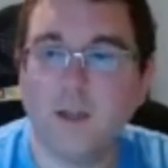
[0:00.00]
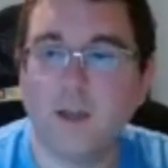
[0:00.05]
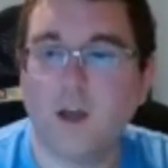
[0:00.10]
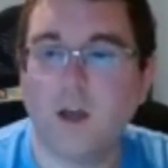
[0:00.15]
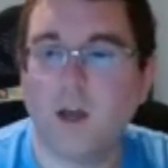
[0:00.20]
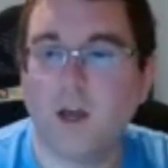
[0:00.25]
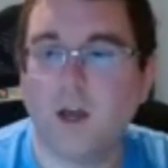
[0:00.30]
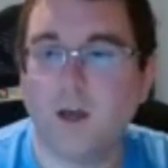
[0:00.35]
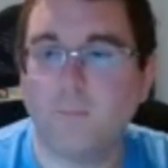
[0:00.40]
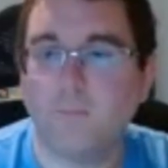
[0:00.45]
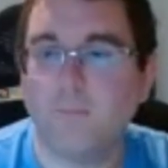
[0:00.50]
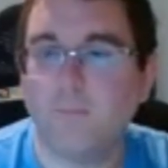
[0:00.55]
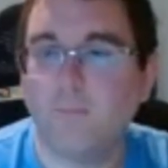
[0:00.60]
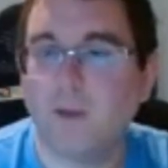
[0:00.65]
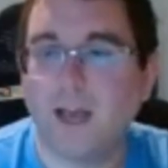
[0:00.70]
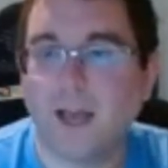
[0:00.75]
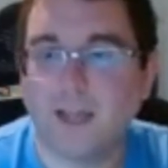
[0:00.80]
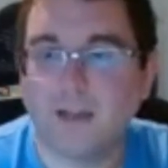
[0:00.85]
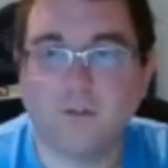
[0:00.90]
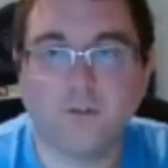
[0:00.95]

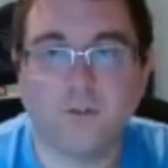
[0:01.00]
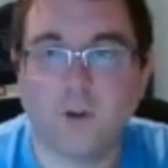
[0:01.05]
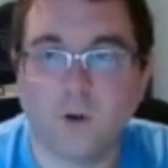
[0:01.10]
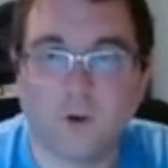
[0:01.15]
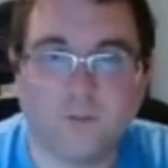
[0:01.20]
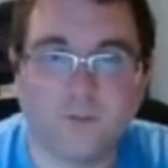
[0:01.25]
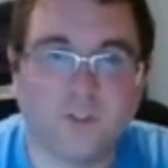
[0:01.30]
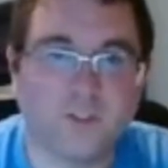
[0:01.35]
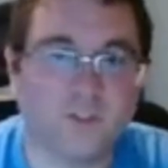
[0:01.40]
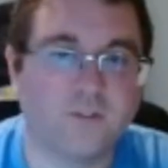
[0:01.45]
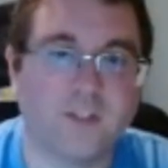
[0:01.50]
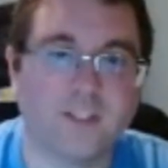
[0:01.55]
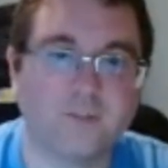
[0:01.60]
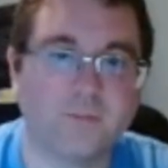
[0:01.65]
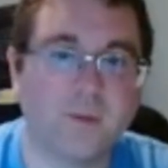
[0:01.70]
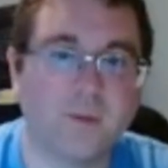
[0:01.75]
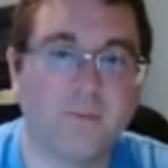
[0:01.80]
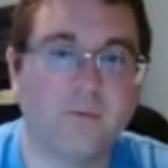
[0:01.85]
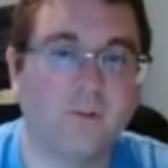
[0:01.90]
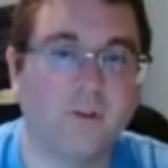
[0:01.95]
I don't know if just less
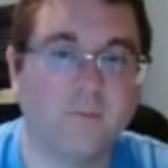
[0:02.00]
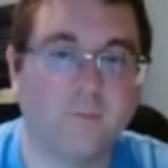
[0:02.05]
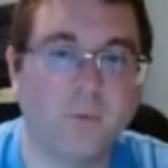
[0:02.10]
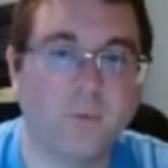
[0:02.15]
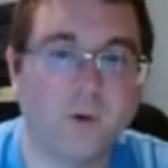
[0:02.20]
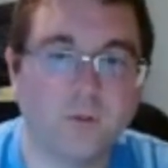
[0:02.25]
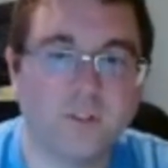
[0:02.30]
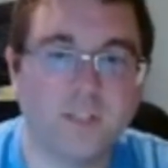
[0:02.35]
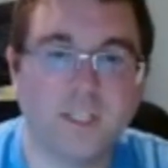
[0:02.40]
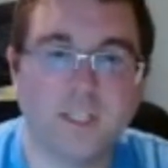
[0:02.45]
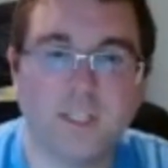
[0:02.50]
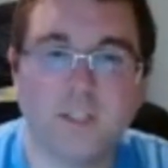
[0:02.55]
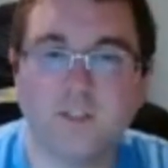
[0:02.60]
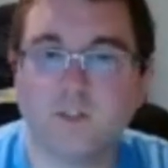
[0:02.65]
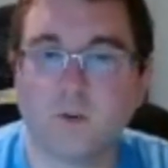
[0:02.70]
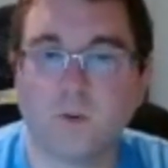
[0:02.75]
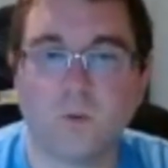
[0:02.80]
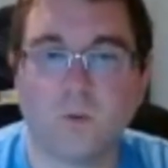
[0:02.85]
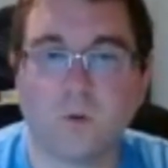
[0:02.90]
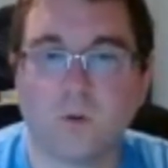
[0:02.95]
people have pulled these
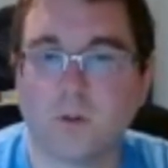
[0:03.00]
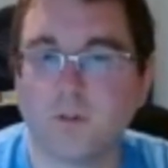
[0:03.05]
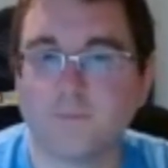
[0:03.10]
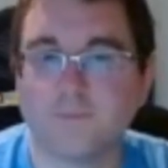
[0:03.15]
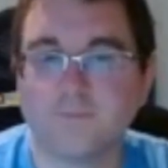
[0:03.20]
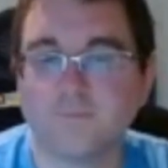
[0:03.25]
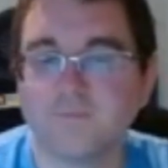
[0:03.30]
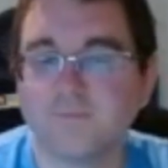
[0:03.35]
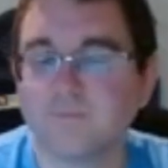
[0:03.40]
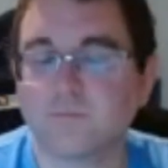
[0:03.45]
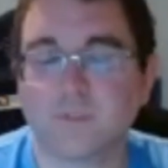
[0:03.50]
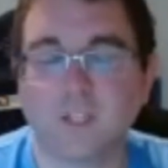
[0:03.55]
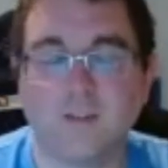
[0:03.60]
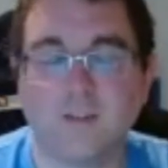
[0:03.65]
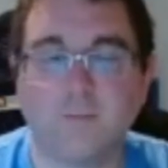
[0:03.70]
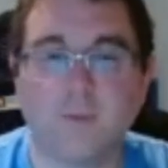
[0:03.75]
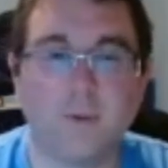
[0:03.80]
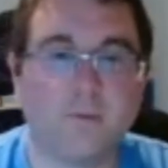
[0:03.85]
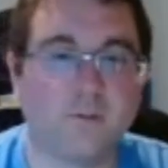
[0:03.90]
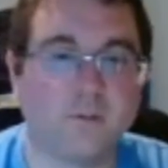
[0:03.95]
or
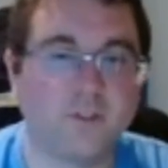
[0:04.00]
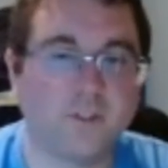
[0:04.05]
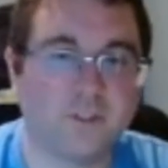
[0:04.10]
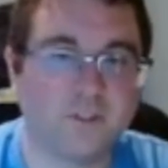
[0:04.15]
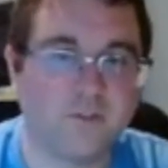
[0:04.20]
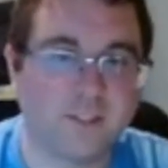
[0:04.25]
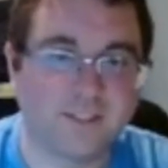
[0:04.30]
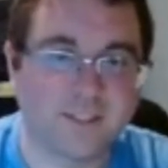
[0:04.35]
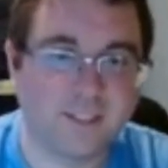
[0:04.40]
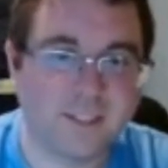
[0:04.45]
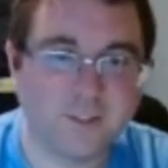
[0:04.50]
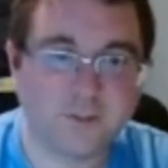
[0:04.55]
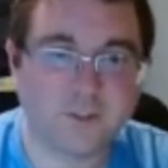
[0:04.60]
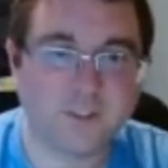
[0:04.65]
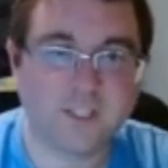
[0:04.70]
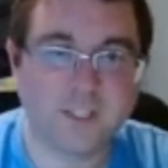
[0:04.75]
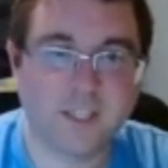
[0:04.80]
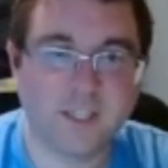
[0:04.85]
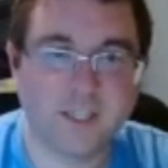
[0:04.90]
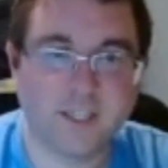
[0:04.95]
if people are just less
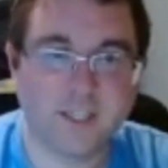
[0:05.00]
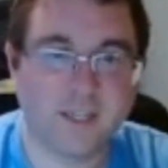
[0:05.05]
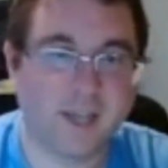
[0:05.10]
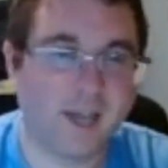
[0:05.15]
interested in it.